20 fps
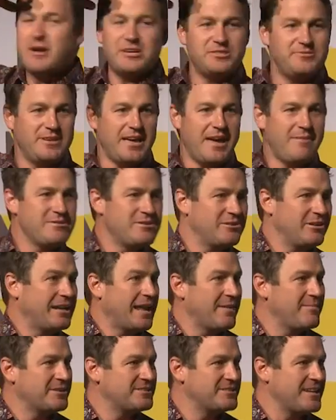for coming to
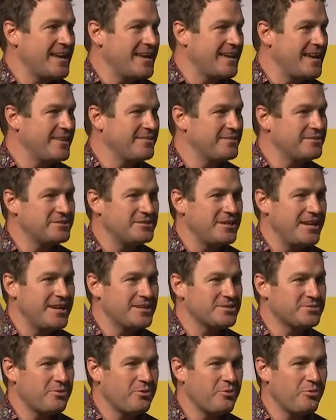Dynamics Day again this year. It's
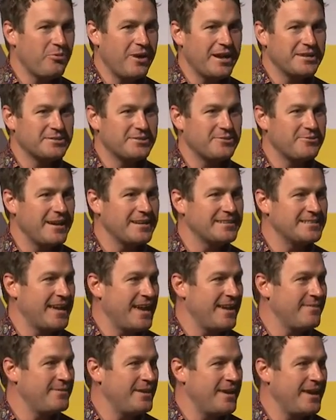always great to
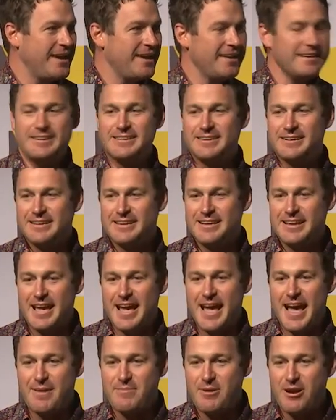have you here.
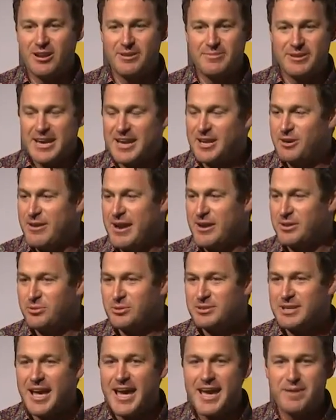I'm going to be kicking around all
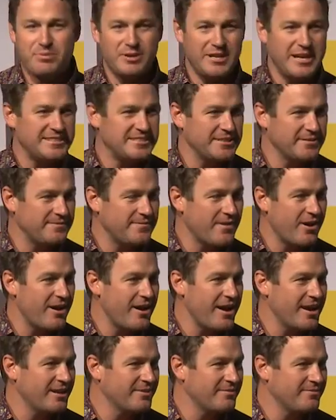day, pretty easy to
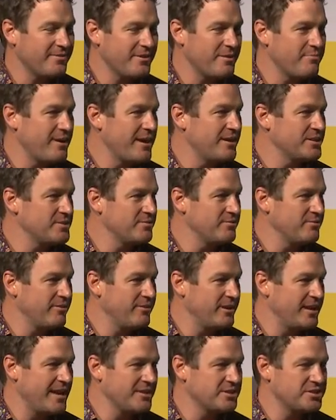find, very bright, very
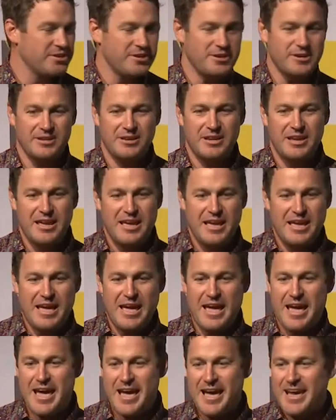loud shirt.
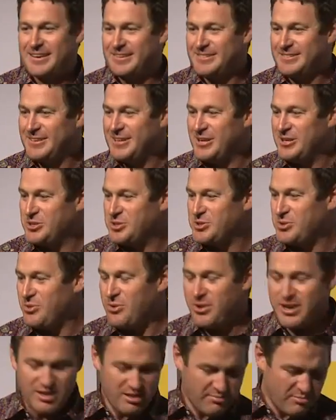
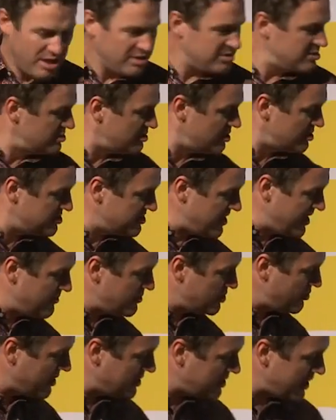Enjoy. Am I standing
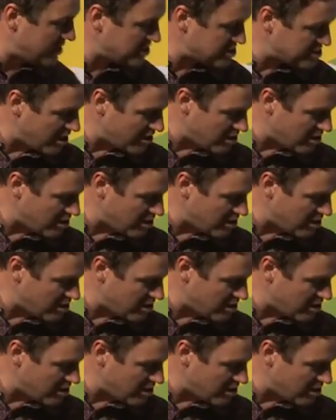between lunch? No, you've got